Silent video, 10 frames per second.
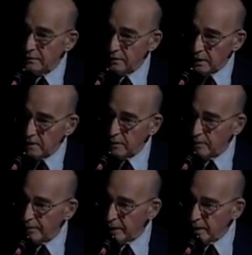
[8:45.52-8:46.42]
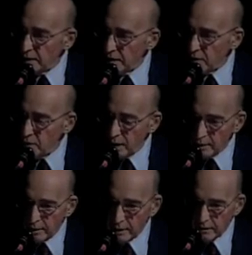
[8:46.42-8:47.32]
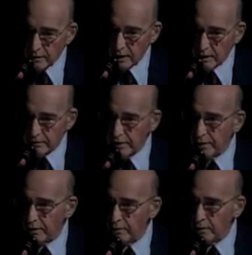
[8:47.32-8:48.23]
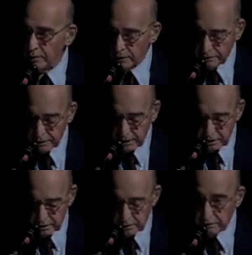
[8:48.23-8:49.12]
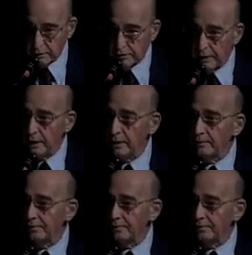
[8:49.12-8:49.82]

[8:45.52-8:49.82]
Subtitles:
gentleman who had been involved in the purification of uranium,